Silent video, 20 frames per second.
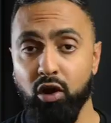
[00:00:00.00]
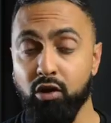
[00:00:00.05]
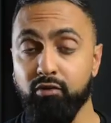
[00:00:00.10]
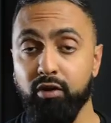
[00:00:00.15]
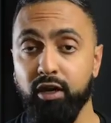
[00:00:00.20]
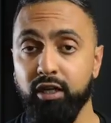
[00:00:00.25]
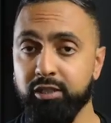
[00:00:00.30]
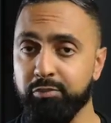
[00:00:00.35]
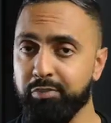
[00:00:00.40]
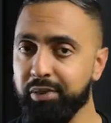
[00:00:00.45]

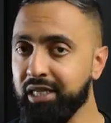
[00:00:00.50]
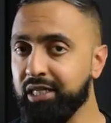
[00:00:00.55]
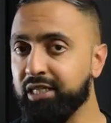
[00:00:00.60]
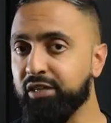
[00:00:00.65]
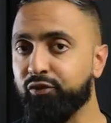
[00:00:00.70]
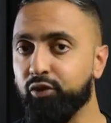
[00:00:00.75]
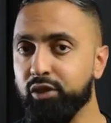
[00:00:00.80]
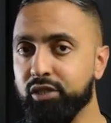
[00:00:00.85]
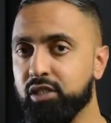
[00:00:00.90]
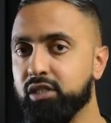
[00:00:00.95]
of speed
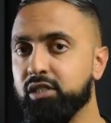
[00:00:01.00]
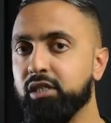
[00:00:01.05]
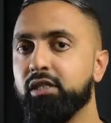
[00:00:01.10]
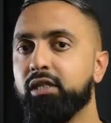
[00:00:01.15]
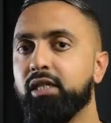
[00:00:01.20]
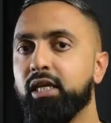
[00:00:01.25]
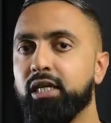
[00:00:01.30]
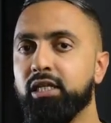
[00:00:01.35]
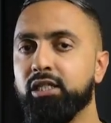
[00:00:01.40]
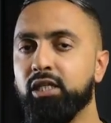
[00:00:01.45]
differences
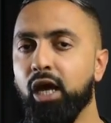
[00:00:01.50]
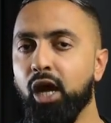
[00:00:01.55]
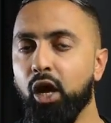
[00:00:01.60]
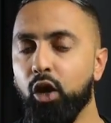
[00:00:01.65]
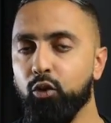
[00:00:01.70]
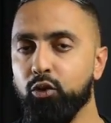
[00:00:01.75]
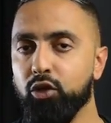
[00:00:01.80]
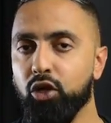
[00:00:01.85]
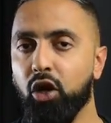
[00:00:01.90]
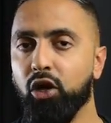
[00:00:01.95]
and things,
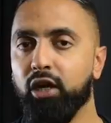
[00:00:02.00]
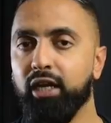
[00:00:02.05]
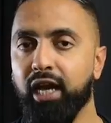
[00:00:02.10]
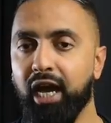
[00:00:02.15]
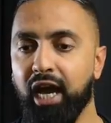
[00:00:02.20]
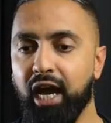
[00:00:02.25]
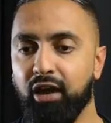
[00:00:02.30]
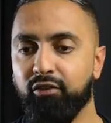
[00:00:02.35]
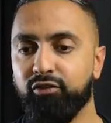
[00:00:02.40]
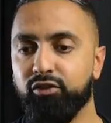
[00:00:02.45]
we are going to
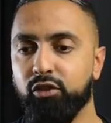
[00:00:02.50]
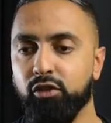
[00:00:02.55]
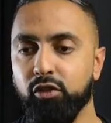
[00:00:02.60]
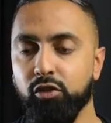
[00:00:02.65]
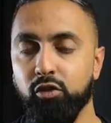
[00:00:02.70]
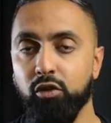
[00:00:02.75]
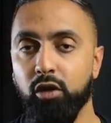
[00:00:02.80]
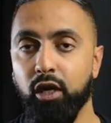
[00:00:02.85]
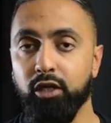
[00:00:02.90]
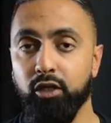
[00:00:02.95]
have
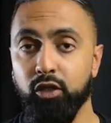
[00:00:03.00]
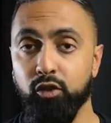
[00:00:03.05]
to